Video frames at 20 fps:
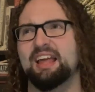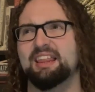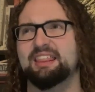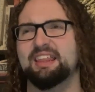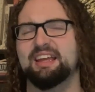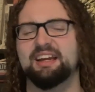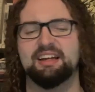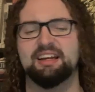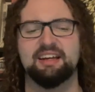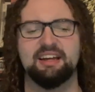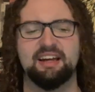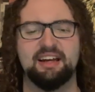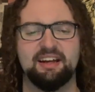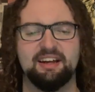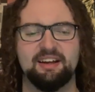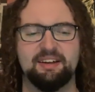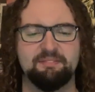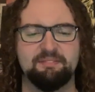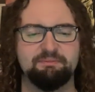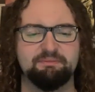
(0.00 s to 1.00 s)
think
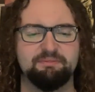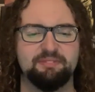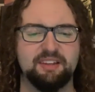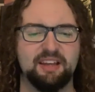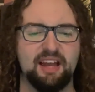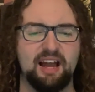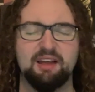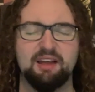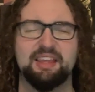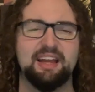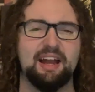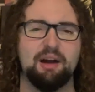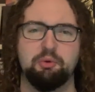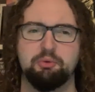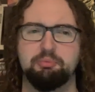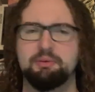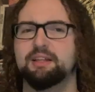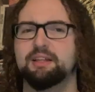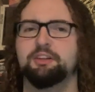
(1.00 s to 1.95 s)
I think I would be